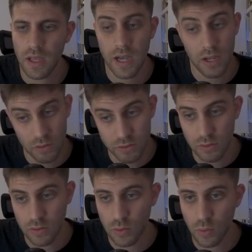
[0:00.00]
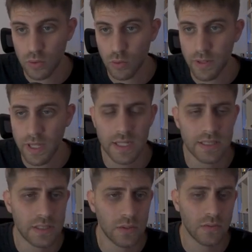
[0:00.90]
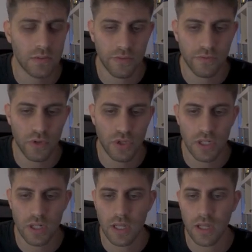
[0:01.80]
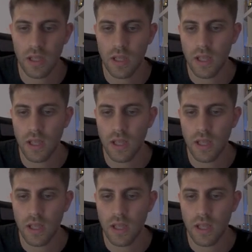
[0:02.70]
I also don't want to play against you, unfortunately.